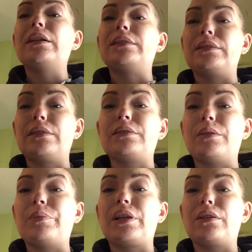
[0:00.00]
it's
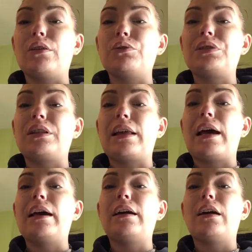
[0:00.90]
something close to
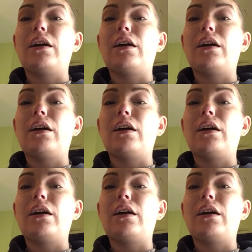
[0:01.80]
that,